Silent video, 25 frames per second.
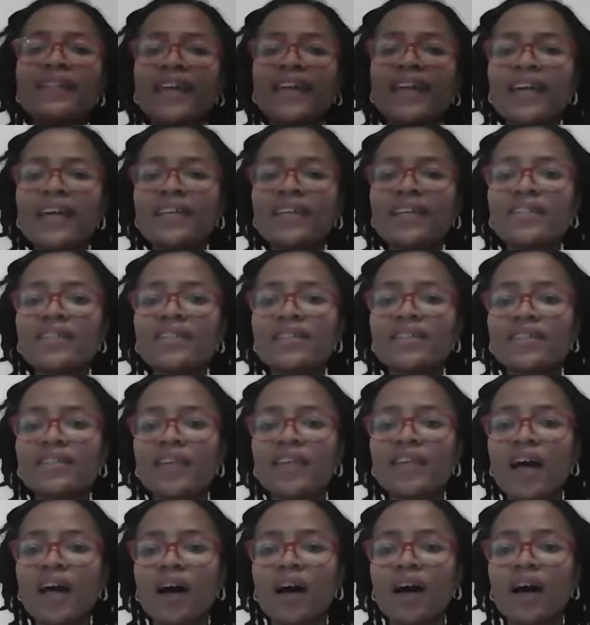there
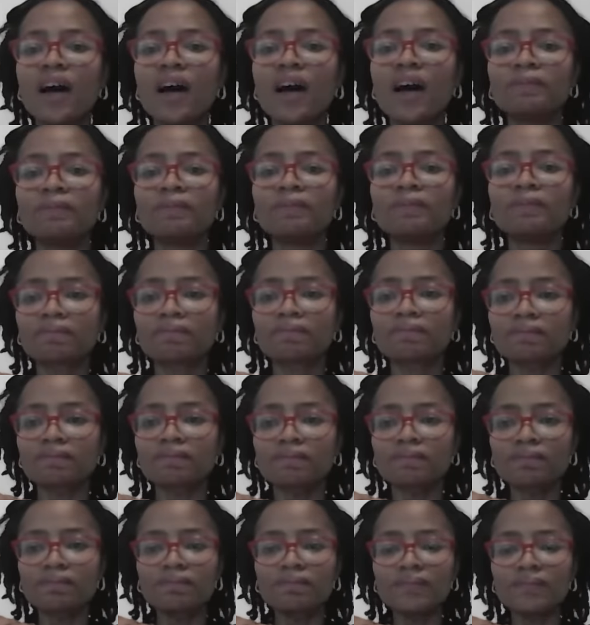is um,
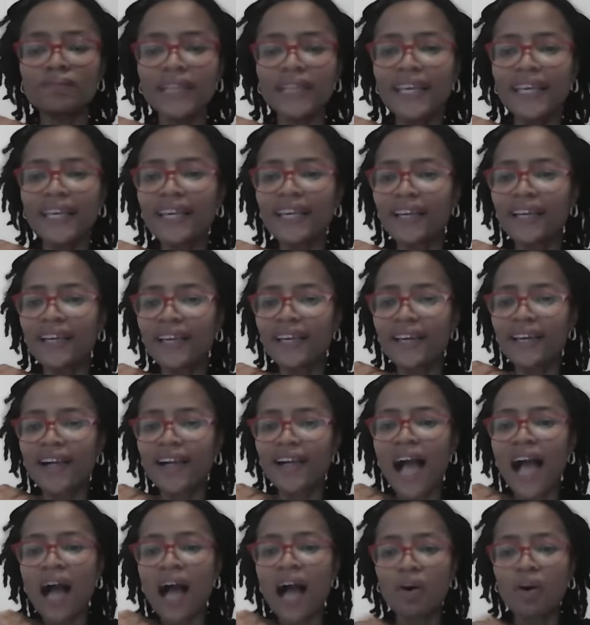a, a
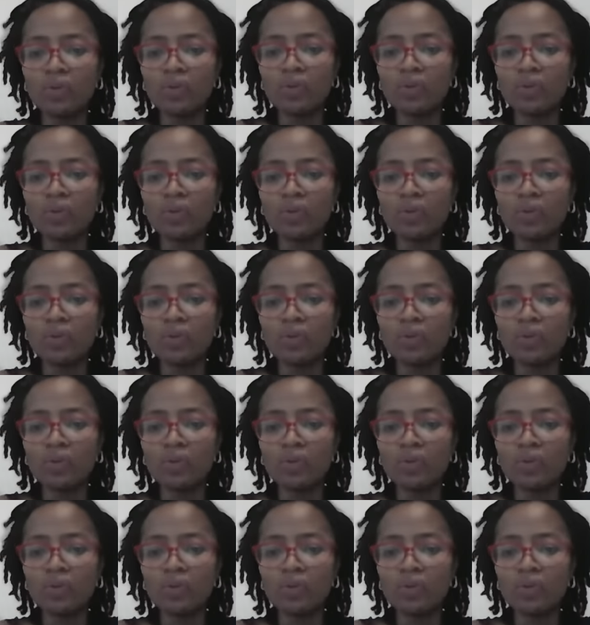car or